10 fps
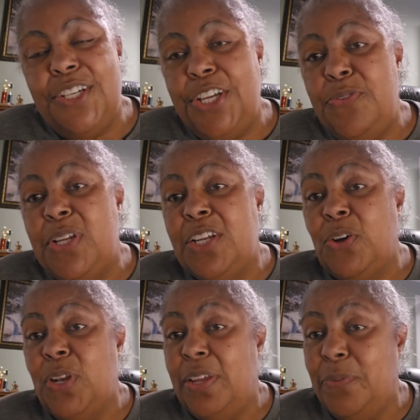she went to
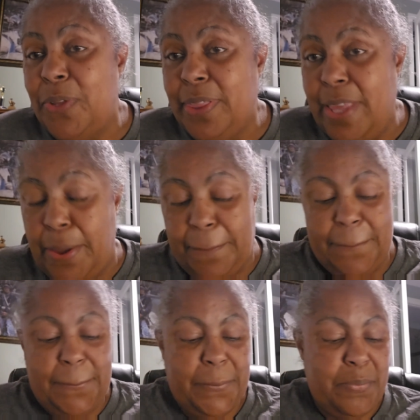go live with them.
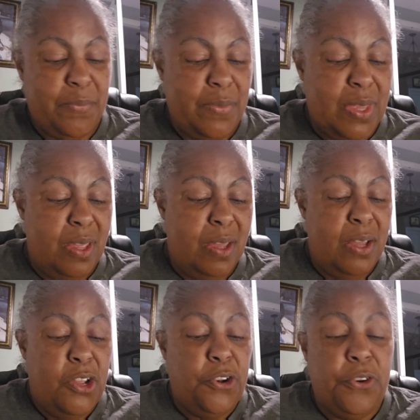
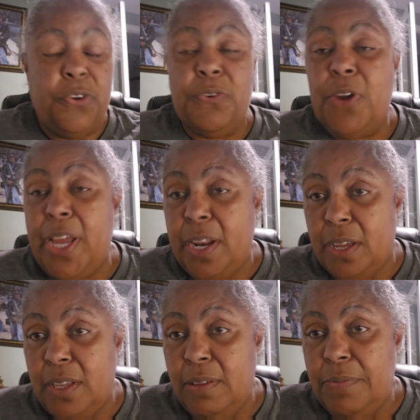
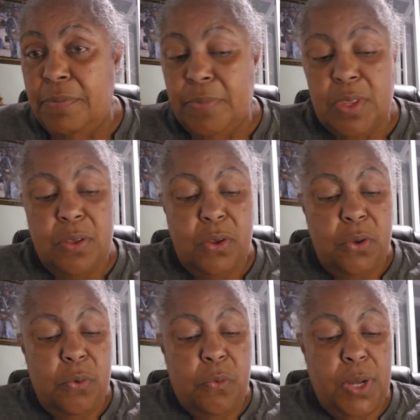Noretta
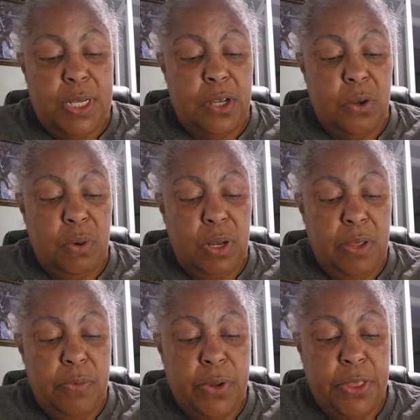went to go
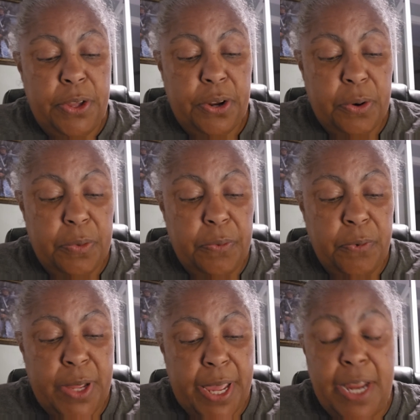live with
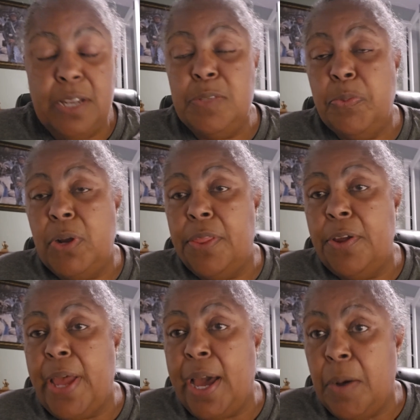Ada's
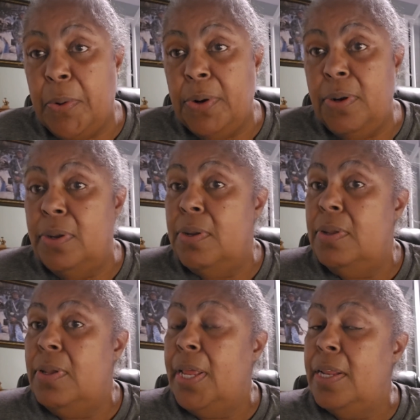brother, Albert,
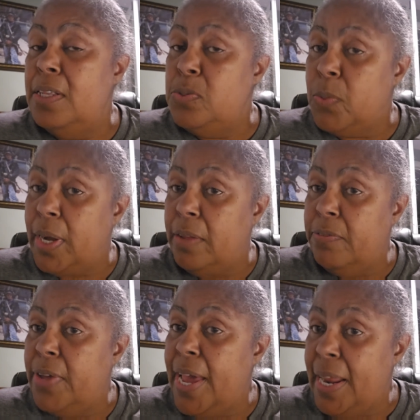and his
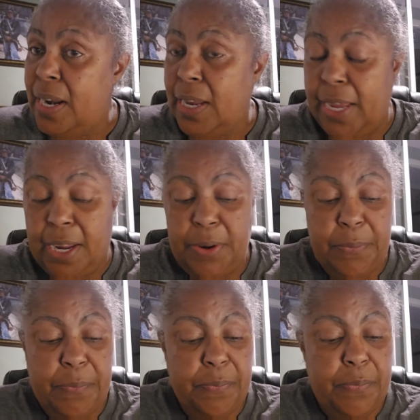wife, Adelaide.